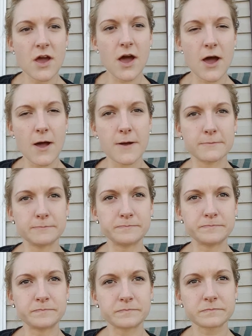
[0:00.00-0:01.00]

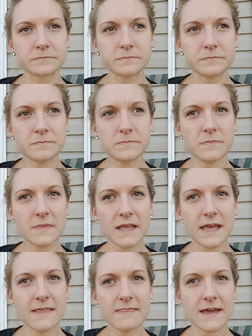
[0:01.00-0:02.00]
And
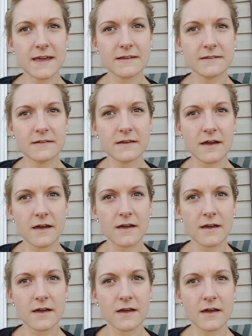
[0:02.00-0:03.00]
then
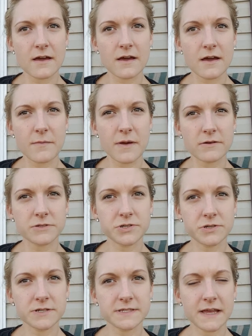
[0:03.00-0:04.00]
about 2
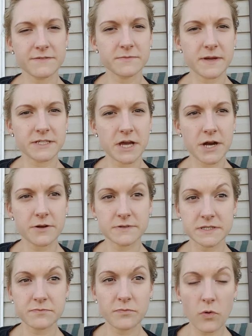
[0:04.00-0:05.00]
years after my daughter
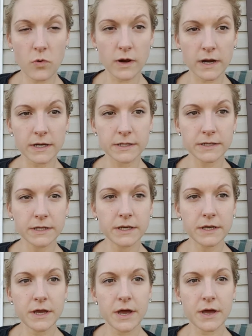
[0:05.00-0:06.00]
was born,
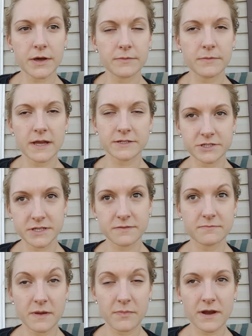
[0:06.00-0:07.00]
actually,
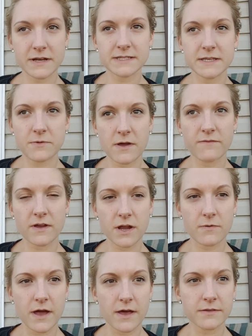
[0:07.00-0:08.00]
my pregnancy went
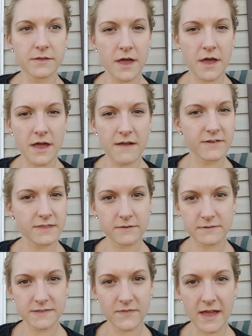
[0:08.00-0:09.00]
very well.
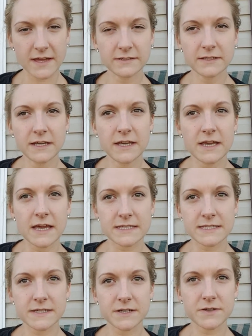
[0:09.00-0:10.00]
Everything was fine
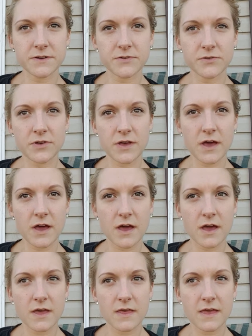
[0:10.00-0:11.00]
until
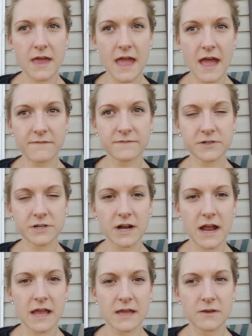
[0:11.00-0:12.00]
after
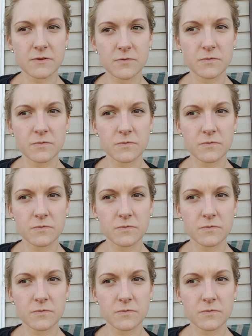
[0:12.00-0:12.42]
I